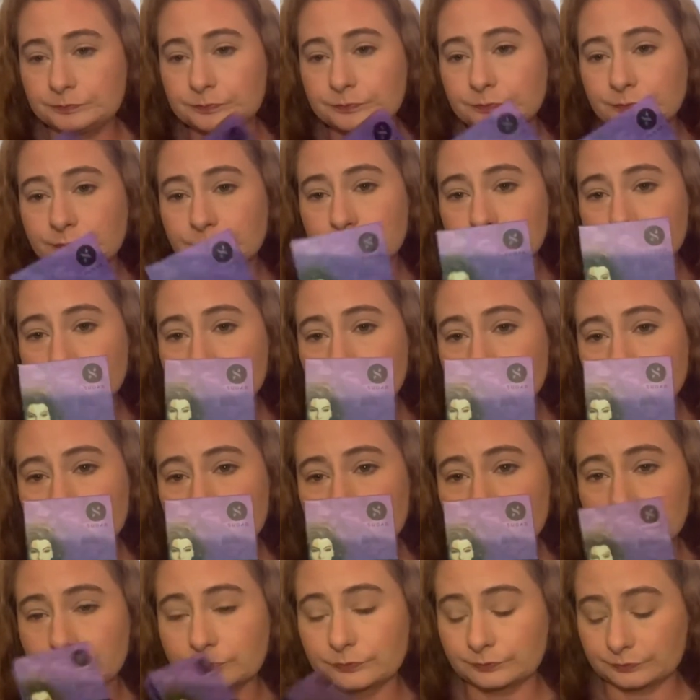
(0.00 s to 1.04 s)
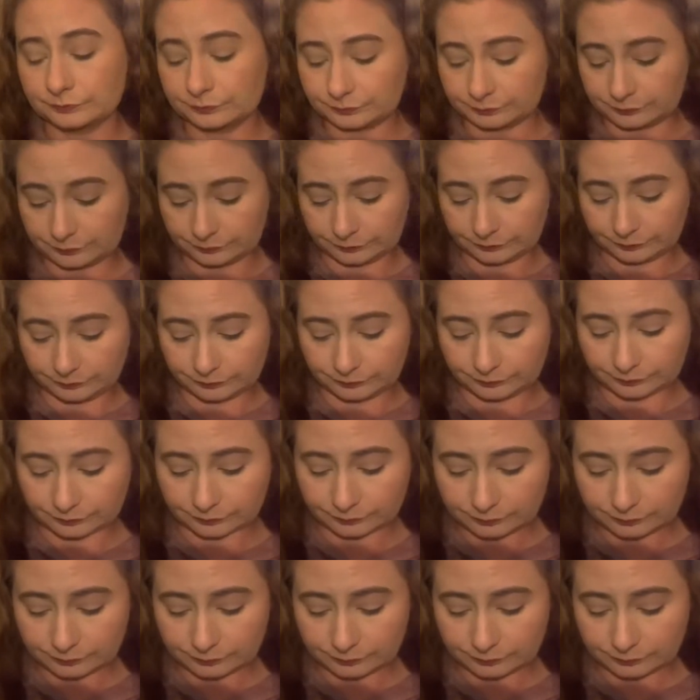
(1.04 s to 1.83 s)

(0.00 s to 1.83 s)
No one is speaking in this clip.